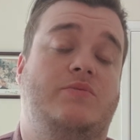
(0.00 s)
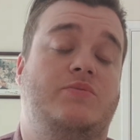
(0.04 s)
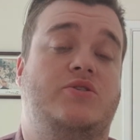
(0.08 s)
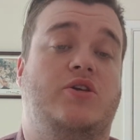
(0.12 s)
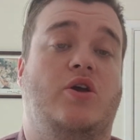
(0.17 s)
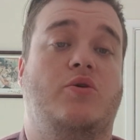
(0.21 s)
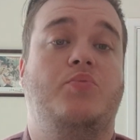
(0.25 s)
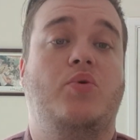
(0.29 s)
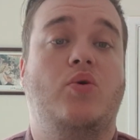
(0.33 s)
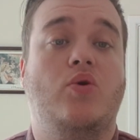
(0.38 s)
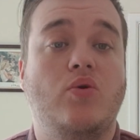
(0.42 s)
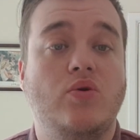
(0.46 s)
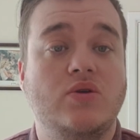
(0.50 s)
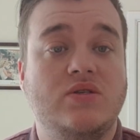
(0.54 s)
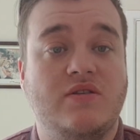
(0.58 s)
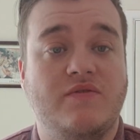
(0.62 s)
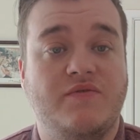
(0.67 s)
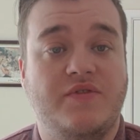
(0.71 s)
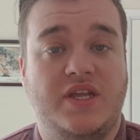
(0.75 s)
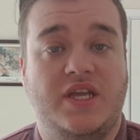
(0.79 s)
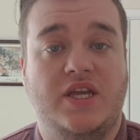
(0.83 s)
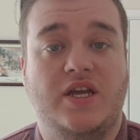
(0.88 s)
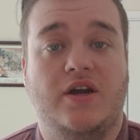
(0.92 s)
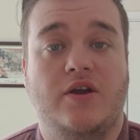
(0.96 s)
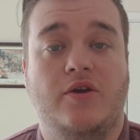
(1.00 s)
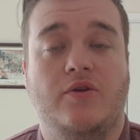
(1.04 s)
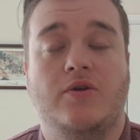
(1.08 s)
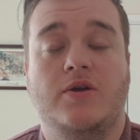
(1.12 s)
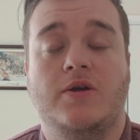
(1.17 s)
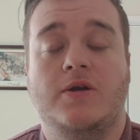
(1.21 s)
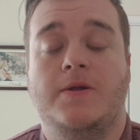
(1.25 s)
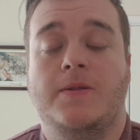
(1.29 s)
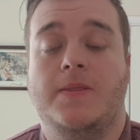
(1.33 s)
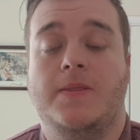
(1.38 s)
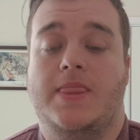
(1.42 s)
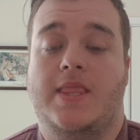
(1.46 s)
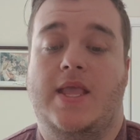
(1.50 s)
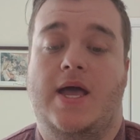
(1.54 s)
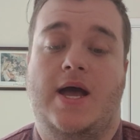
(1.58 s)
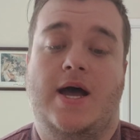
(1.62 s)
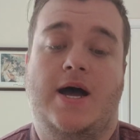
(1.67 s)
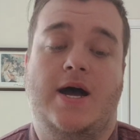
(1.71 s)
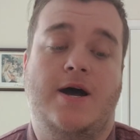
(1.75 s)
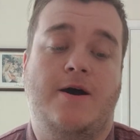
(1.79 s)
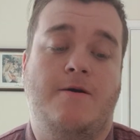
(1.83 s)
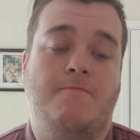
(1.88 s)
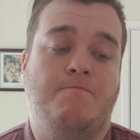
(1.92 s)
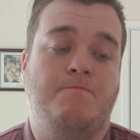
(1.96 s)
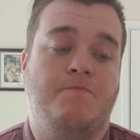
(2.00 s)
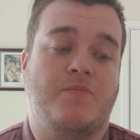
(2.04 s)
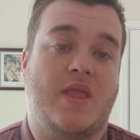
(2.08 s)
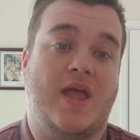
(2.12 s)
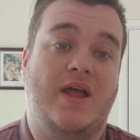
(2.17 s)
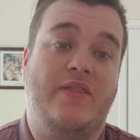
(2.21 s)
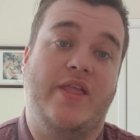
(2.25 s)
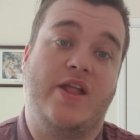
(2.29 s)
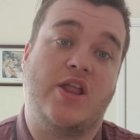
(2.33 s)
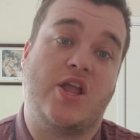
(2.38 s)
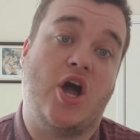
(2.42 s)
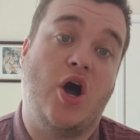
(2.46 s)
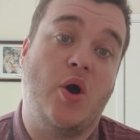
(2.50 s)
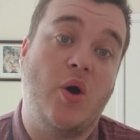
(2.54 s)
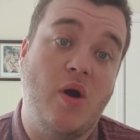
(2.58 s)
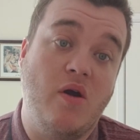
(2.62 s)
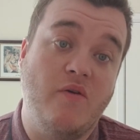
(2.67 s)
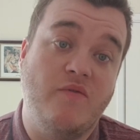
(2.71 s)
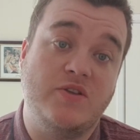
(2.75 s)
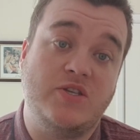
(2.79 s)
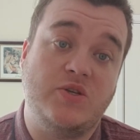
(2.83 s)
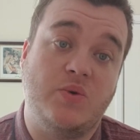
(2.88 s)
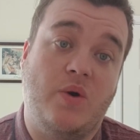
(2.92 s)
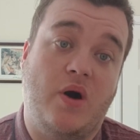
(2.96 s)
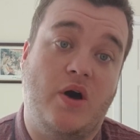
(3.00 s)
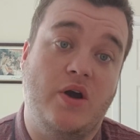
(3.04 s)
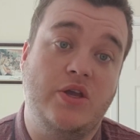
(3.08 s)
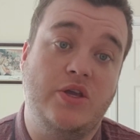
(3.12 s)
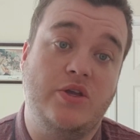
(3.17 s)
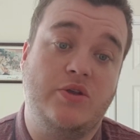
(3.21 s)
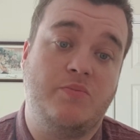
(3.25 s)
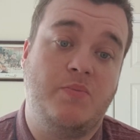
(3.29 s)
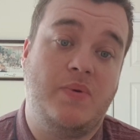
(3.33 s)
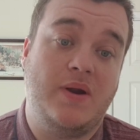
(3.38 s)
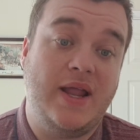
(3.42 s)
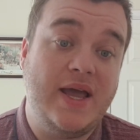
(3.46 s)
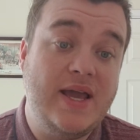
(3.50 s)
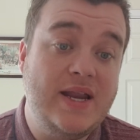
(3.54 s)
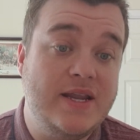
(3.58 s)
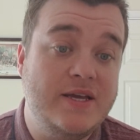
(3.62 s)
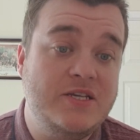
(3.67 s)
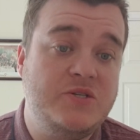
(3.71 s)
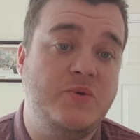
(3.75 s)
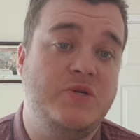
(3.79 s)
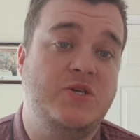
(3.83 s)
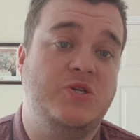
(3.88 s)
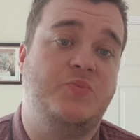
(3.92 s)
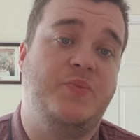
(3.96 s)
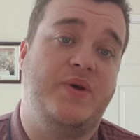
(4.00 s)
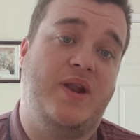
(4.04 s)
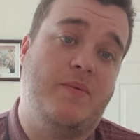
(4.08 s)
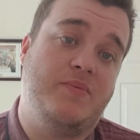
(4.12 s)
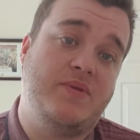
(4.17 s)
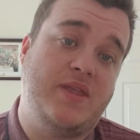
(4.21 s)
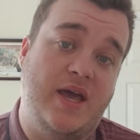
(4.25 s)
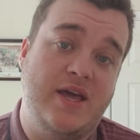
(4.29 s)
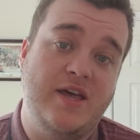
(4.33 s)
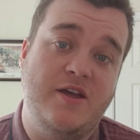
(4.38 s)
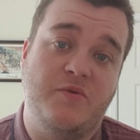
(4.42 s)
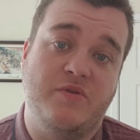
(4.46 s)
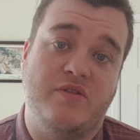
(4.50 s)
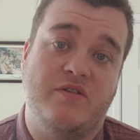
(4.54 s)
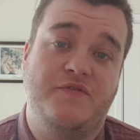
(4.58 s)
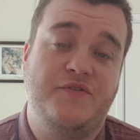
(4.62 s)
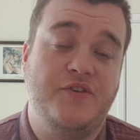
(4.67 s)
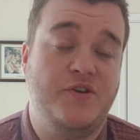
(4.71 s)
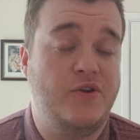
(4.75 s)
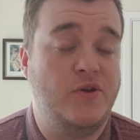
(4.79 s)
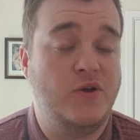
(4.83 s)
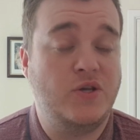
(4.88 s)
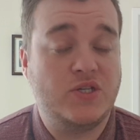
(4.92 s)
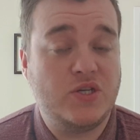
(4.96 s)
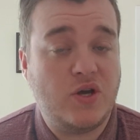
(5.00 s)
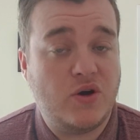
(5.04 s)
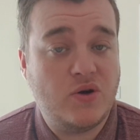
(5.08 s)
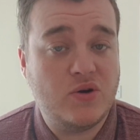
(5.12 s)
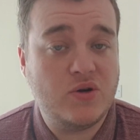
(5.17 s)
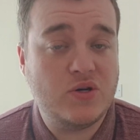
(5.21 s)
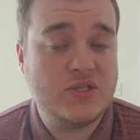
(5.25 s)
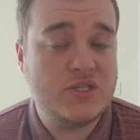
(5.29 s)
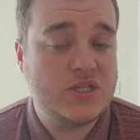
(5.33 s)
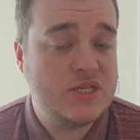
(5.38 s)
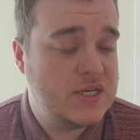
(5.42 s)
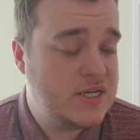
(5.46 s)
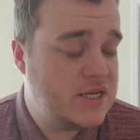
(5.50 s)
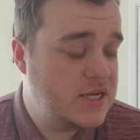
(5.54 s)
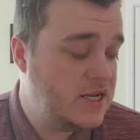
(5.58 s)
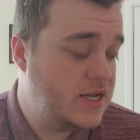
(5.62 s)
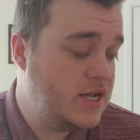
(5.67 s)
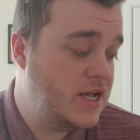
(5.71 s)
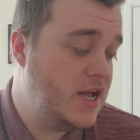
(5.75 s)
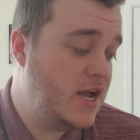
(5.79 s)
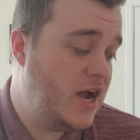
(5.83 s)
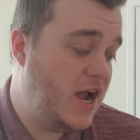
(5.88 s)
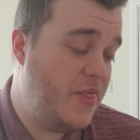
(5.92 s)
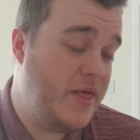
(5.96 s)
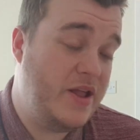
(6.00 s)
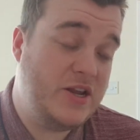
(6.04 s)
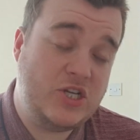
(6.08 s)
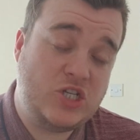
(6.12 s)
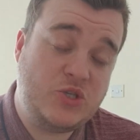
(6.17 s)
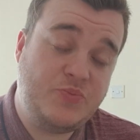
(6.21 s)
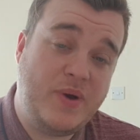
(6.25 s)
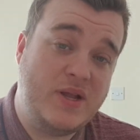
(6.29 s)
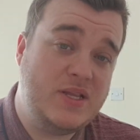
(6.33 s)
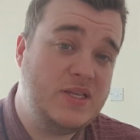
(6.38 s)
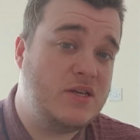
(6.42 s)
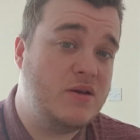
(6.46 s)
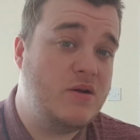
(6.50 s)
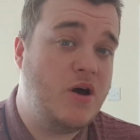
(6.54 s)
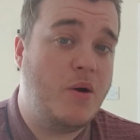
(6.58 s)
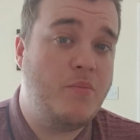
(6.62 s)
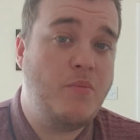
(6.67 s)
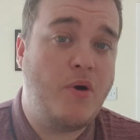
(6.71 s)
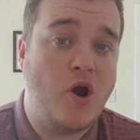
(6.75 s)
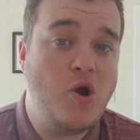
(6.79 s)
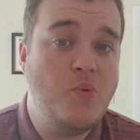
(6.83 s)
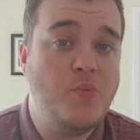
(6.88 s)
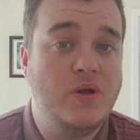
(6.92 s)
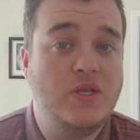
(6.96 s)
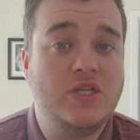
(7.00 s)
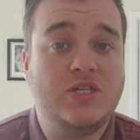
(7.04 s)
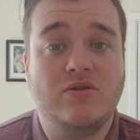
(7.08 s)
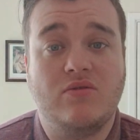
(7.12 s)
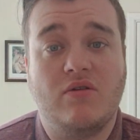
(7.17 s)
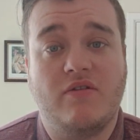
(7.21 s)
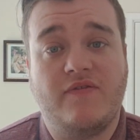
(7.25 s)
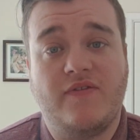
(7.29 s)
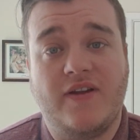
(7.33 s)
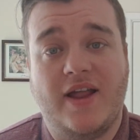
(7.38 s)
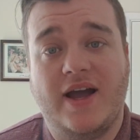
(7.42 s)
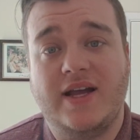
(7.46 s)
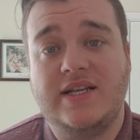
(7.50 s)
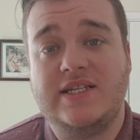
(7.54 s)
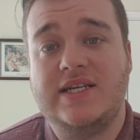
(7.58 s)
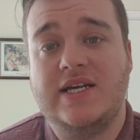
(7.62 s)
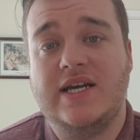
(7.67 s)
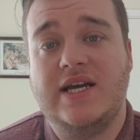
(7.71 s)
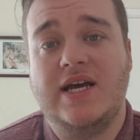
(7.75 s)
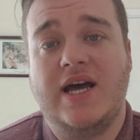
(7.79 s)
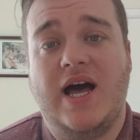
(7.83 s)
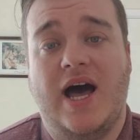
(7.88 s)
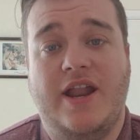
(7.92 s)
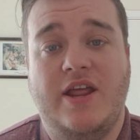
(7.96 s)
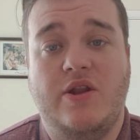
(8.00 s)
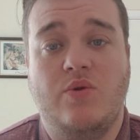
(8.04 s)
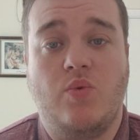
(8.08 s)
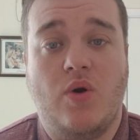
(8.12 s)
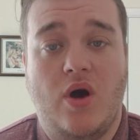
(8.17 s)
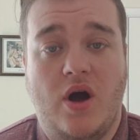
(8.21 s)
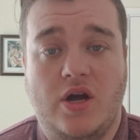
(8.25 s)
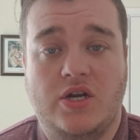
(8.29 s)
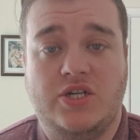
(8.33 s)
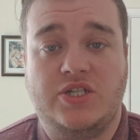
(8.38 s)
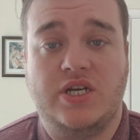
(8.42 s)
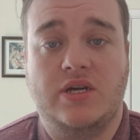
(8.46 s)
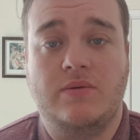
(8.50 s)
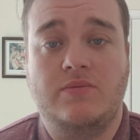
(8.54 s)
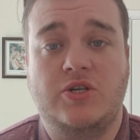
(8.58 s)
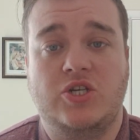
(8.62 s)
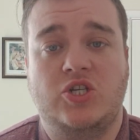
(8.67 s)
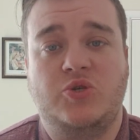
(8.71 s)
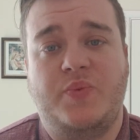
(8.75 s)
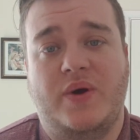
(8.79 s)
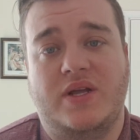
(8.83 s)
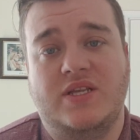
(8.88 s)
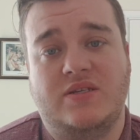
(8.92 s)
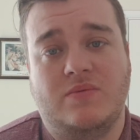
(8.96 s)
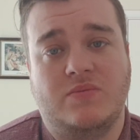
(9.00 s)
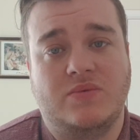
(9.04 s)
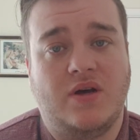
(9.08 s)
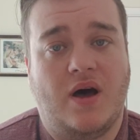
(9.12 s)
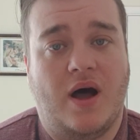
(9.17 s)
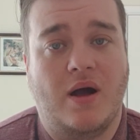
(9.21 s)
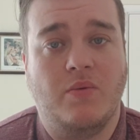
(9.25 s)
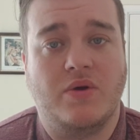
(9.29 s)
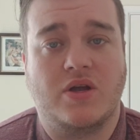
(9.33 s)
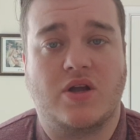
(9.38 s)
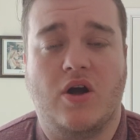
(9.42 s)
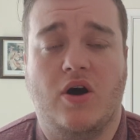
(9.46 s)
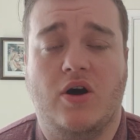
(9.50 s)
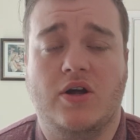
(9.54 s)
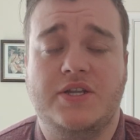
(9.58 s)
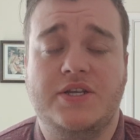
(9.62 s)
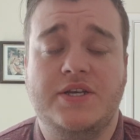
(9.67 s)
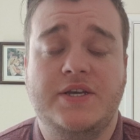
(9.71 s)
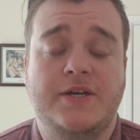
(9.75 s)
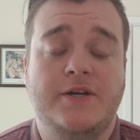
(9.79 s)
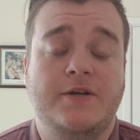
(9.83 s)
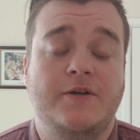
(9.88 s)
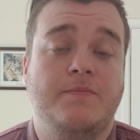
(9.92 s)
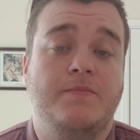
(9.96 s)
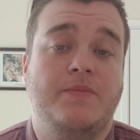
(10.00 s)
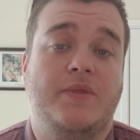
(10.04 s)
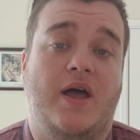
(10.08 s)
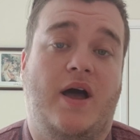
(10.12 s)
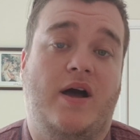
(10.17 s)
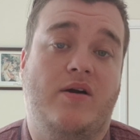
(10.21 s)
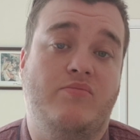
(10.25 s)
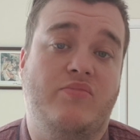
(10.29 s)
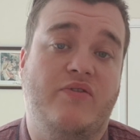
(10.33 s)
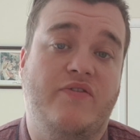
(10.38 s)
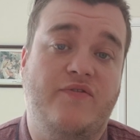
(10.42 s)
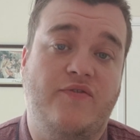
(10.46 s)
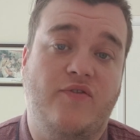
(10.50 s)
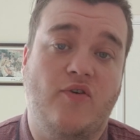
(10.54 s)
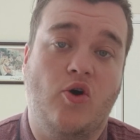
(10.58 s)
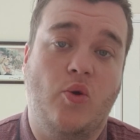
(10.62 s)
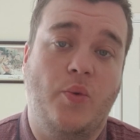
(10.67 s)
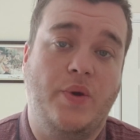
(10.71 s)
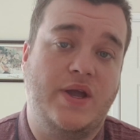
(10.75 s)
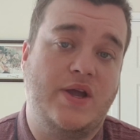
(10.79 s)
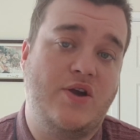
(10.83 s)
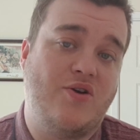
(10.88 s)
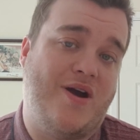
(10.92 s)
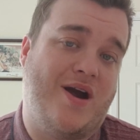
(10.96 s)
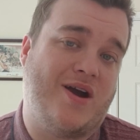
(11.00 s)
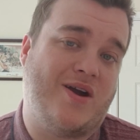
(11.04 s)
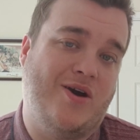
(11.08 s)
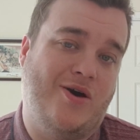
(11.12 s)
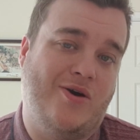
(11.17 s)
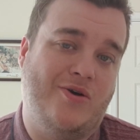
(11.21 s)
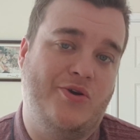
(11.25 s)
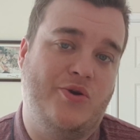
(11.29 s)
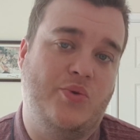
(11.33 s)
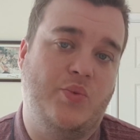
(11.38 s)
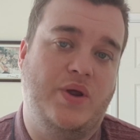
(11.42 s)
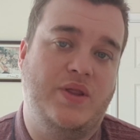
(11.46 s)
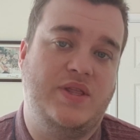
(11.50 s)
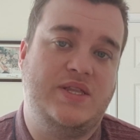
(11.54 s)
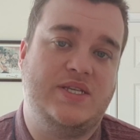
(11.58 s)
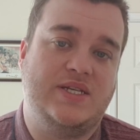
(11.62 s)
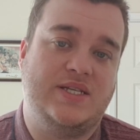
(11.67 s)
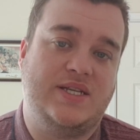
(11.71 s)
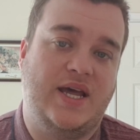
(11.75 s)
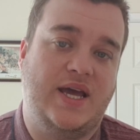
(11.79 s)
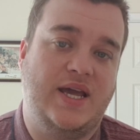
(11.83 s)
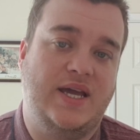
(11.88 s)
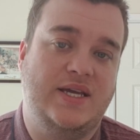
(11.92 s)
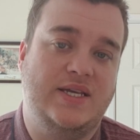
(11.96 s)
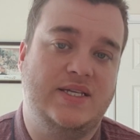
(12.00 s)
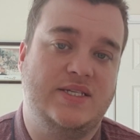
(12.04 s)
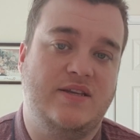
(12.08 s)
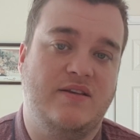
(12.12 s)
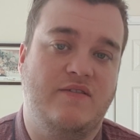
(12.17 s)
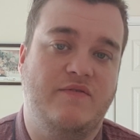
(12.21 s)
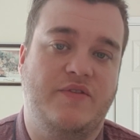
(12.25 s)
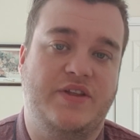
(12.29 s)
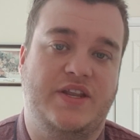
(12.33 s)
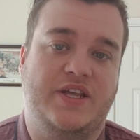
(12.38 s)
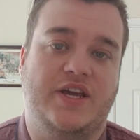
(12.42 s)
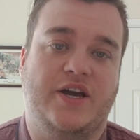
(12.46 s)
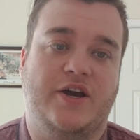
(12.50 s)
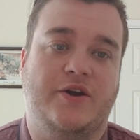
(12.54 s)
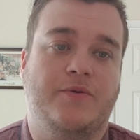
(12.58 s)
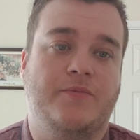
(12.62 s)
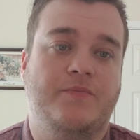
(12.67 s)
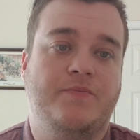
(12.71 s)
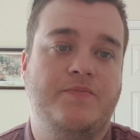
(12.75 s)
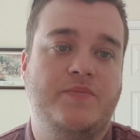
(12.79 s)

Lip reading: So pause the video and then go over to our playlist, which has been updated with a few new songs, and then just spend a moment to reflect and in worship, just spend some time with God before we crack on with today's video.